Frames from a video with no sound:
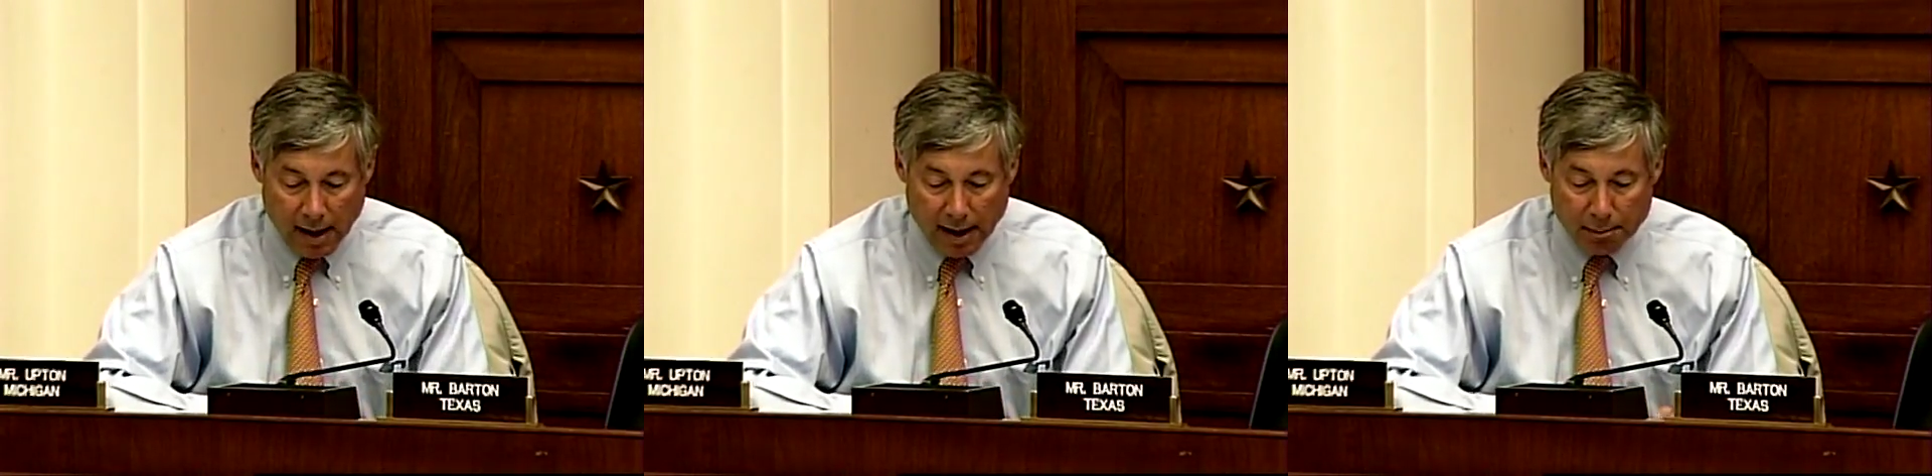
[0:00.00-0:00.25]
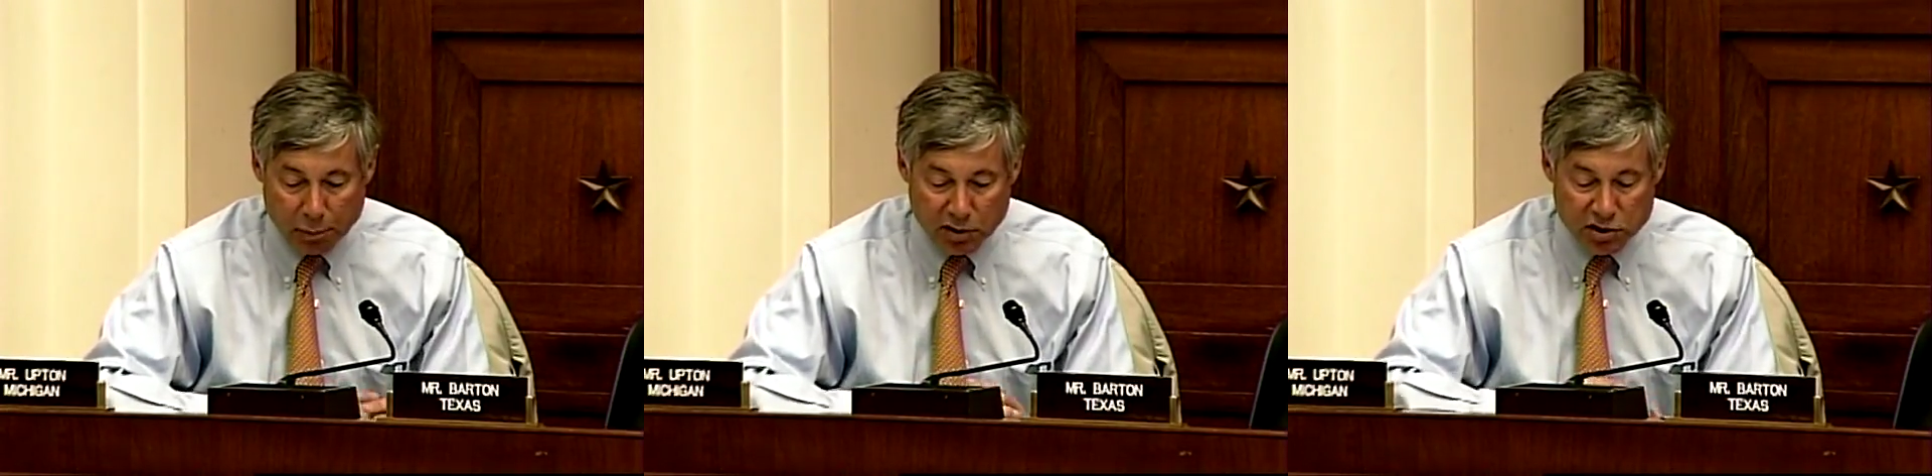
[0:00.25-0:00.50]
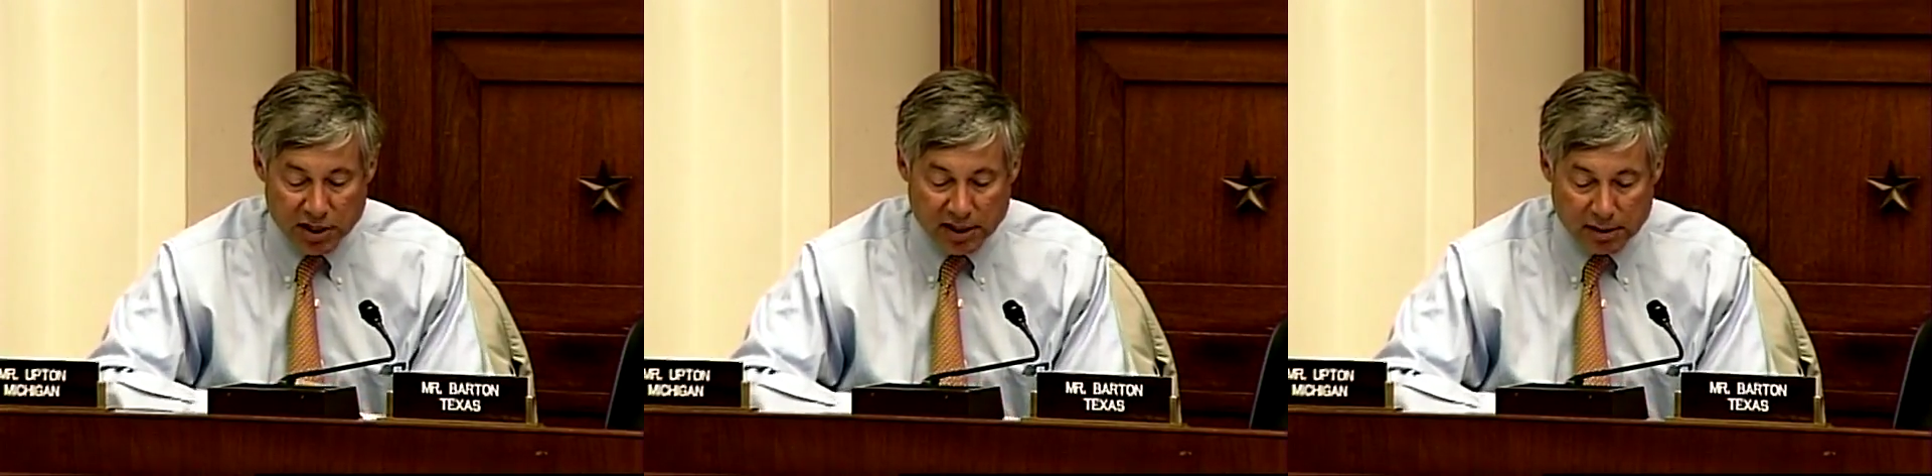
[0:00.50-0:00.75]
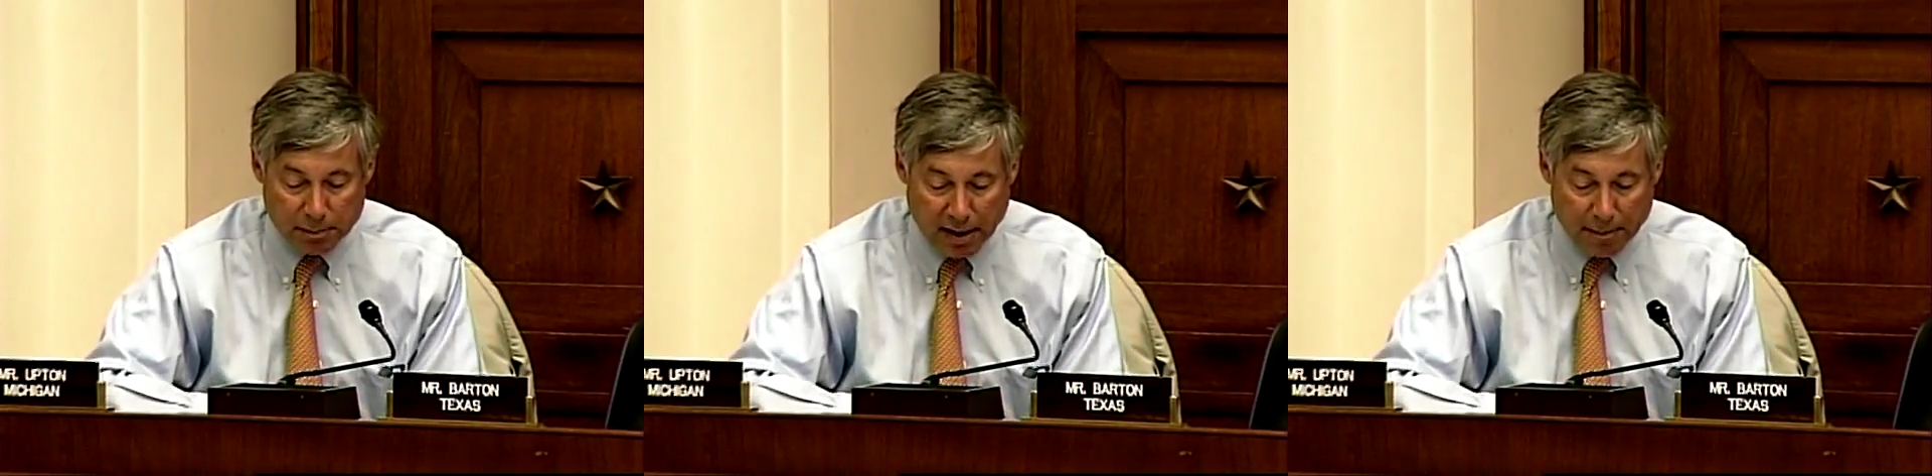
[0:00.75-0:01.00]
I
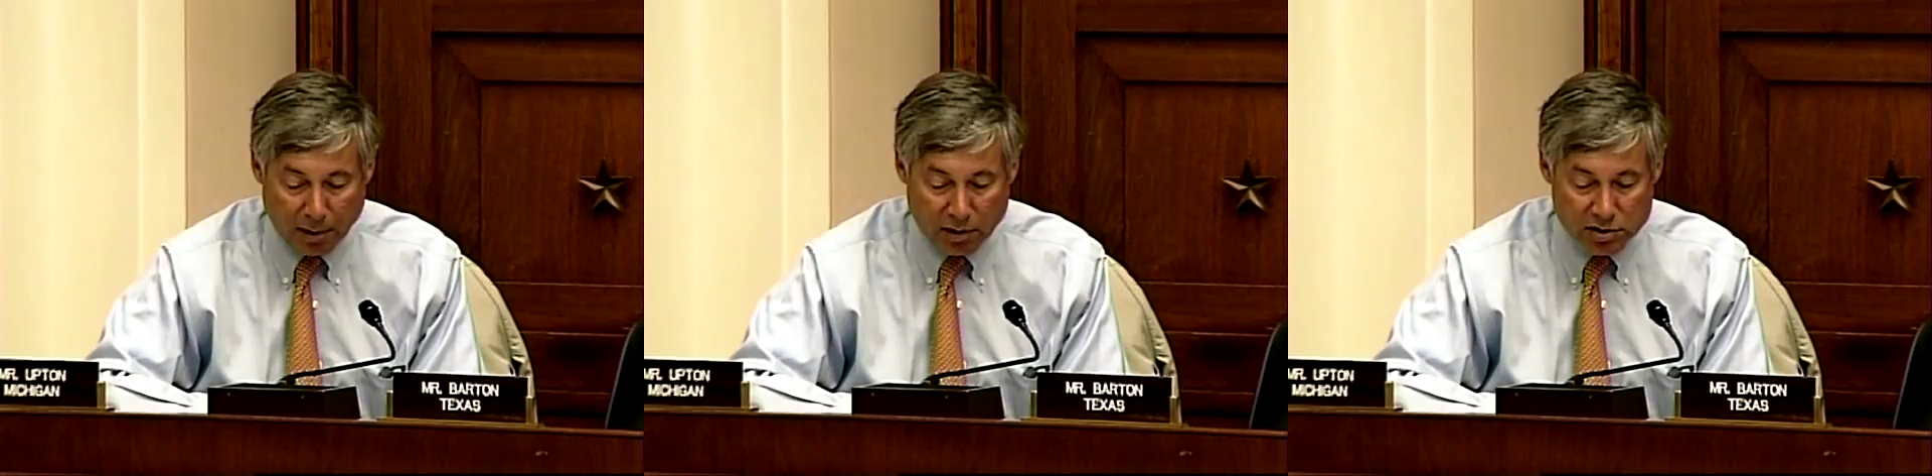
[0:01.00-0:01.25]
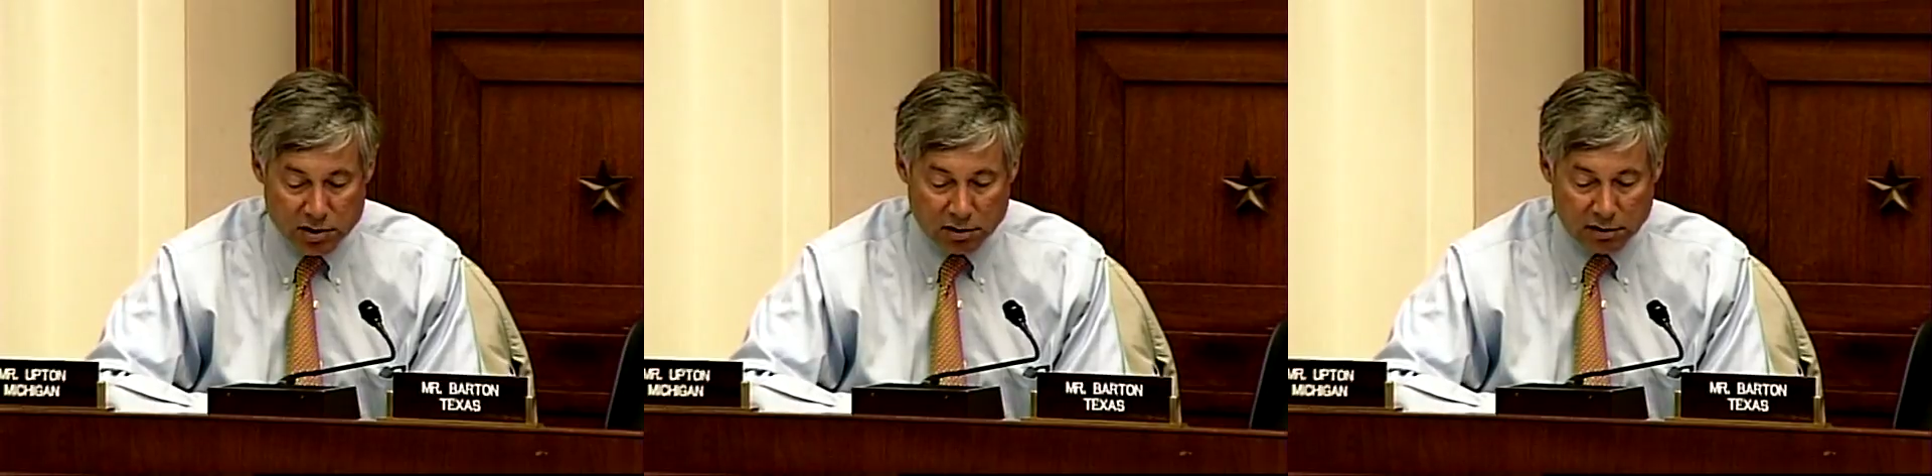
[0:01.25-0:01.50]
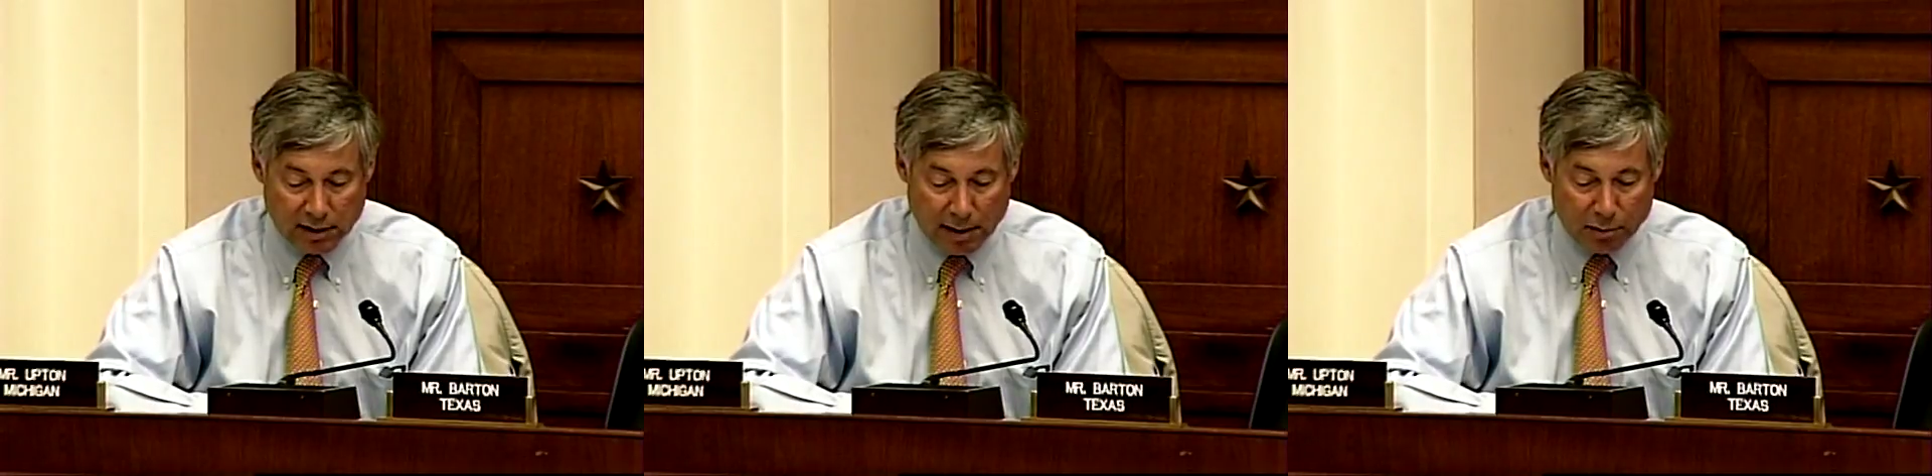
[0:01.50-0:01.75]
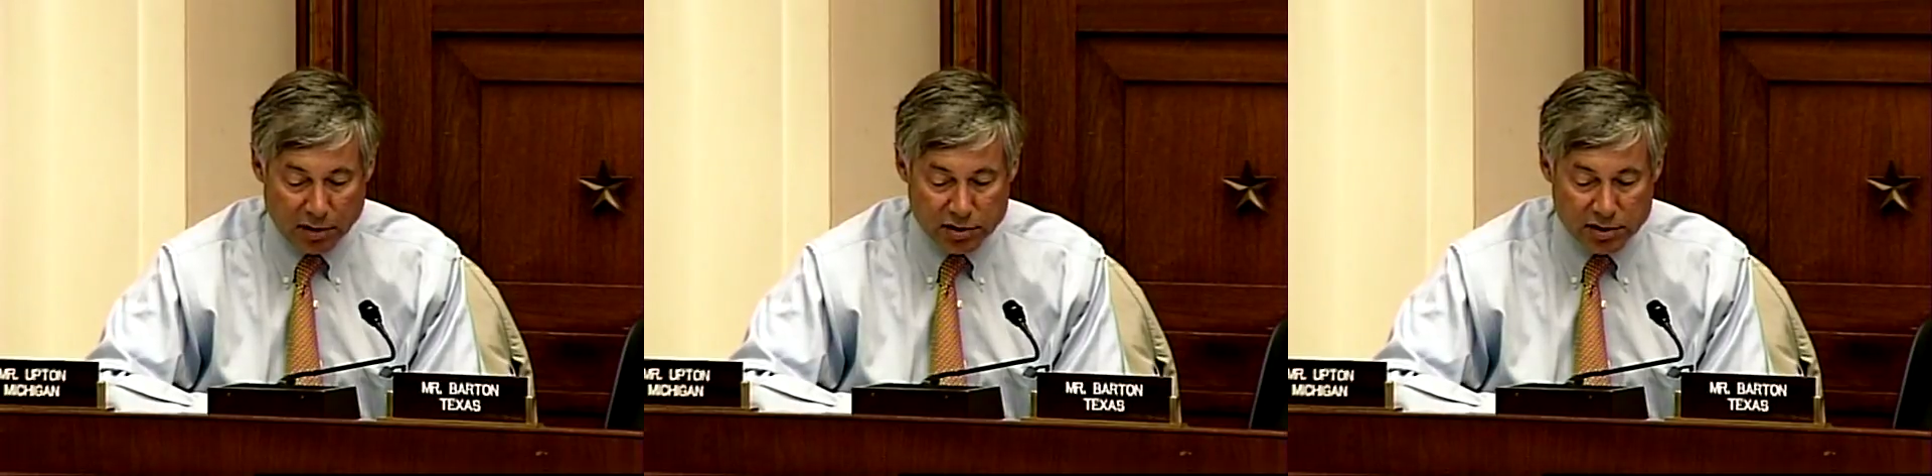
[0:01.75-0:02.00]
appreciate the bipartisan
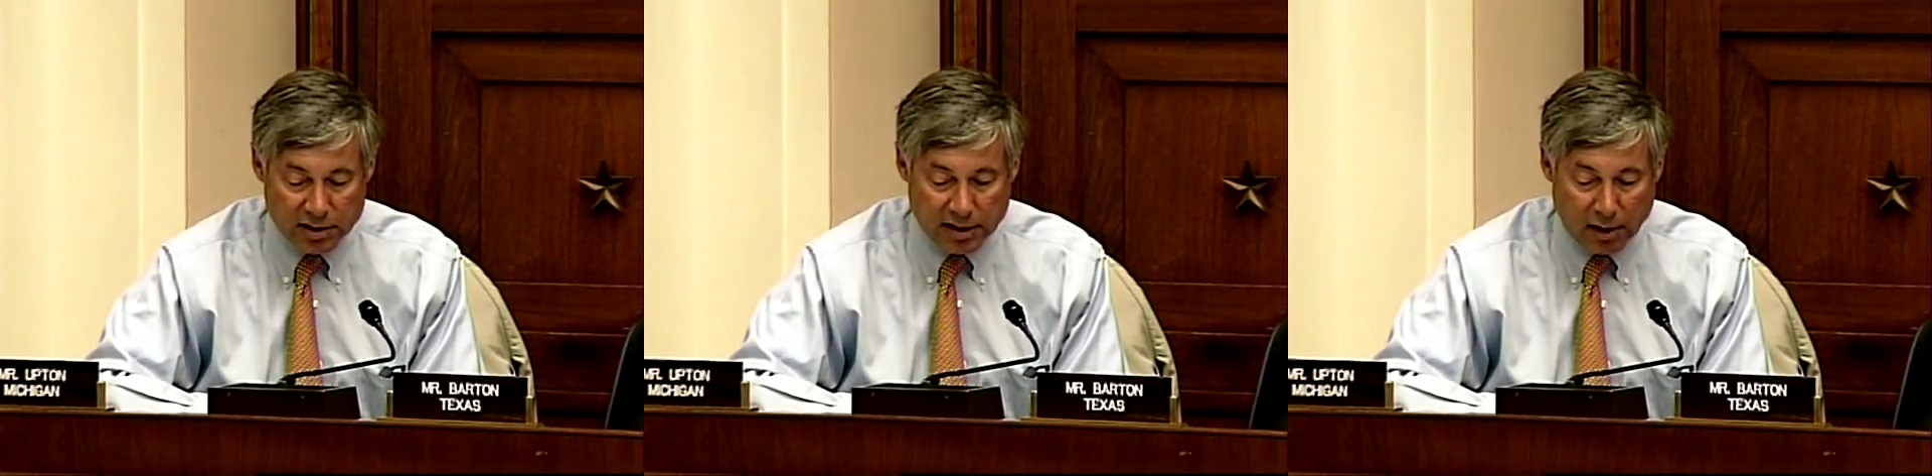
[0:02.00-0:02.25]
collaboration